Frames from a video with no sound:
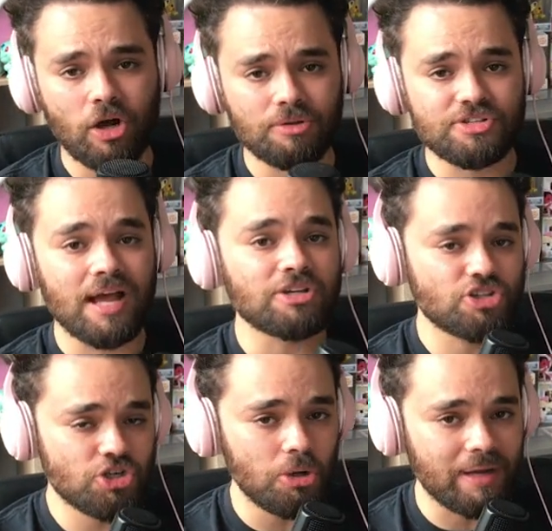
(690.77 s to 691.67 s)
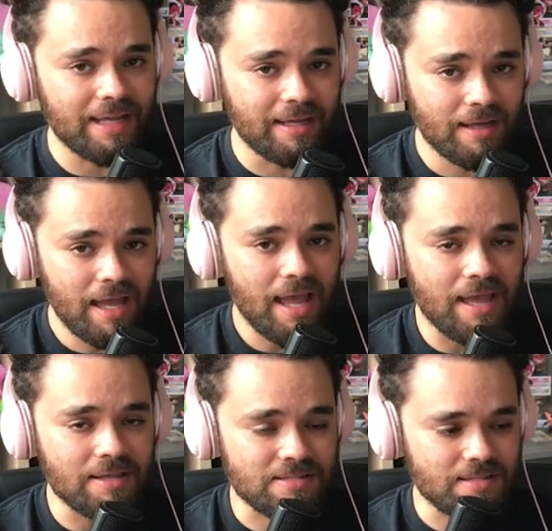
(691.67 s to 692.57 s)
culture, a shoey
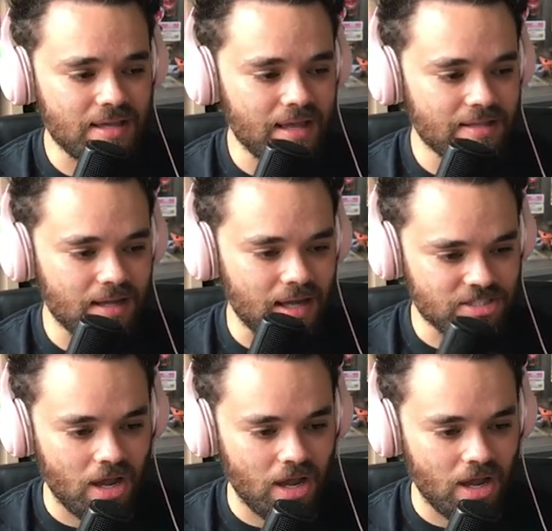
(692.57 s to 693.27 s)
is... a